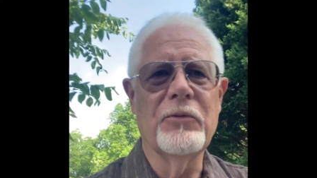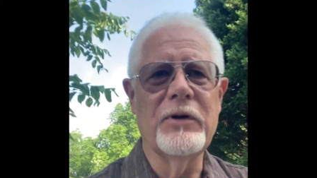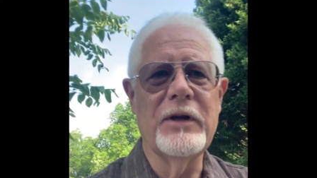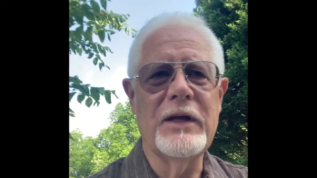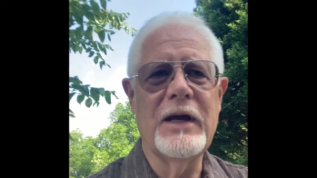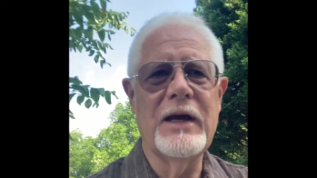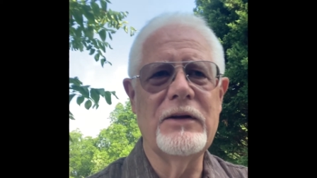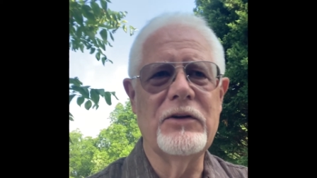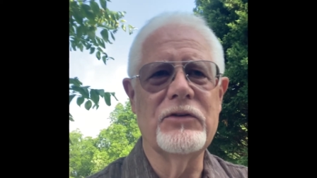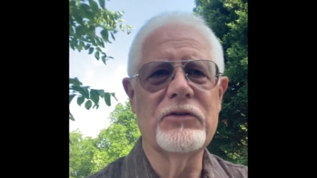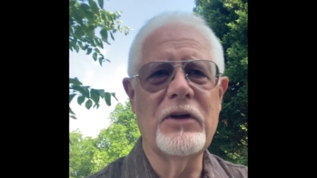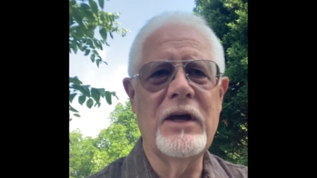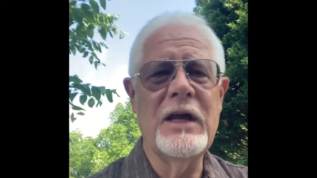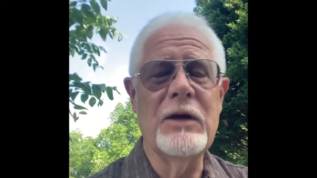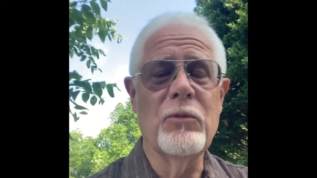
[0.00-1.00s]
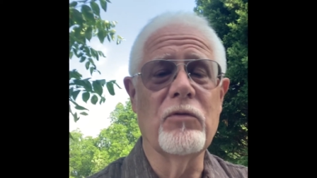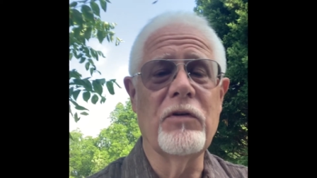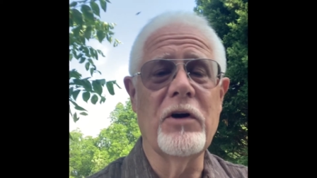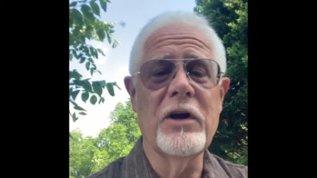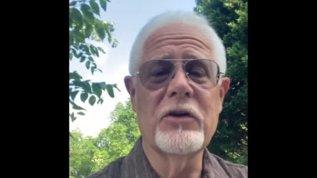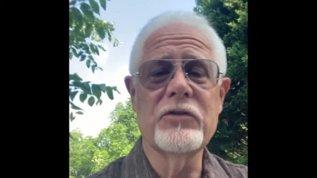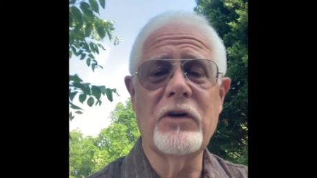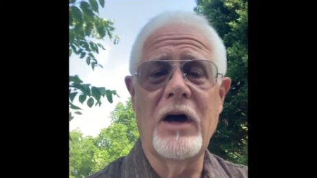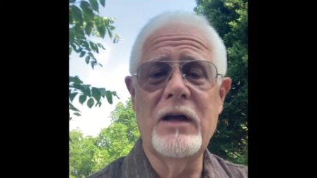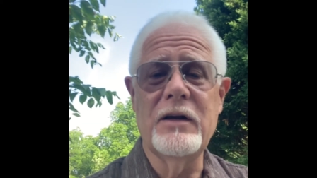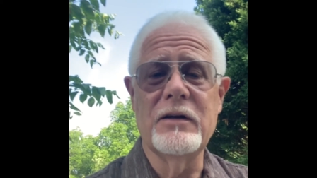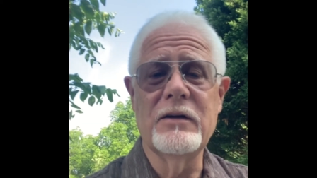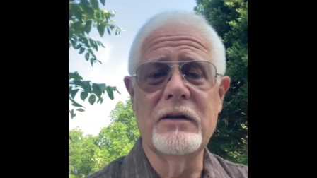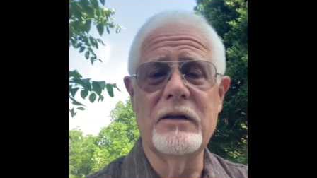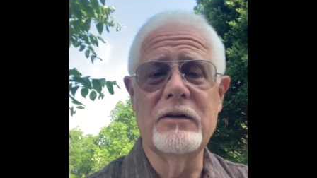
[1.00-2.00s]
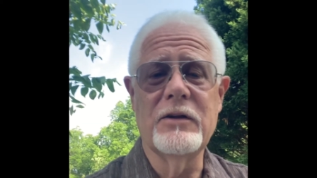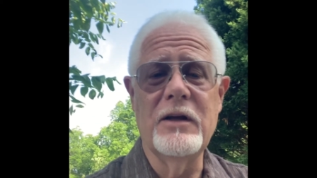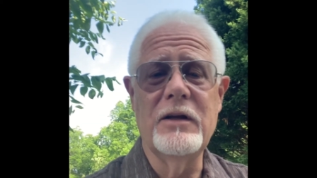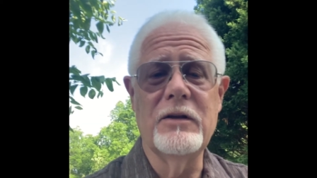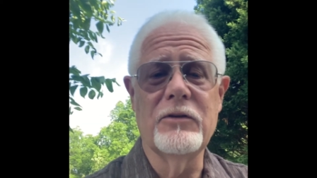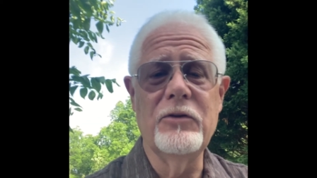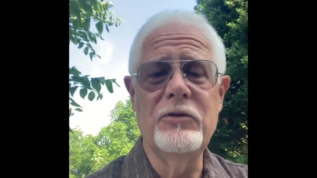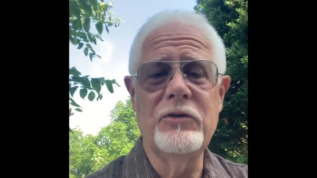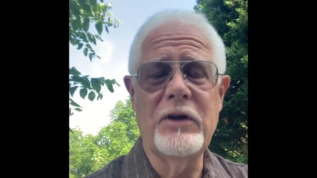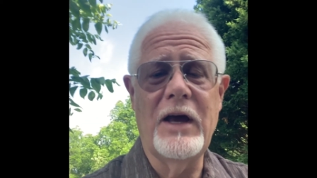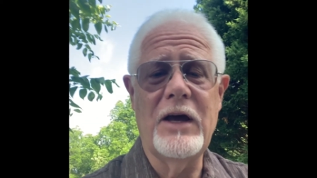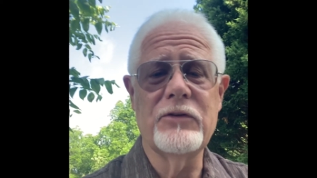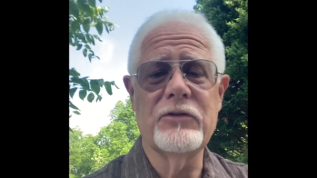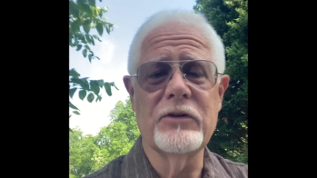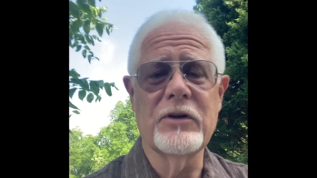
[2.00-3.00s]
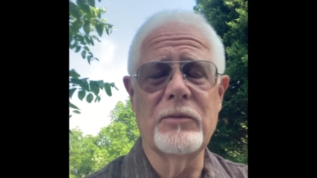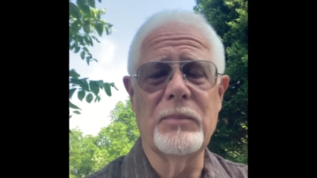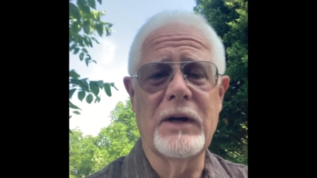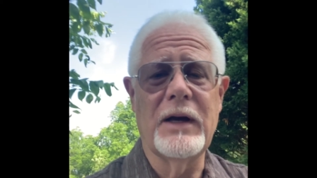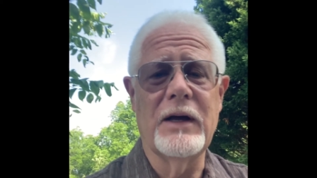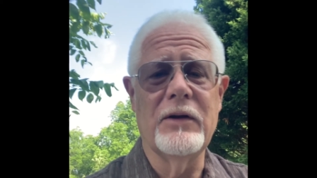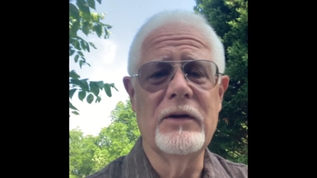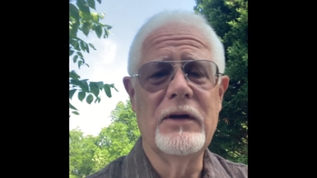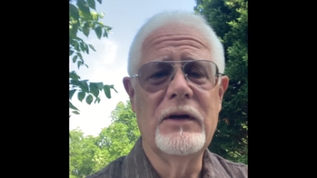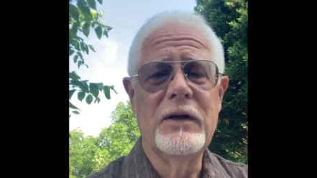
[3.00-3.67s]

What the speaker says: what he had to say and were very excited and enthusiastic about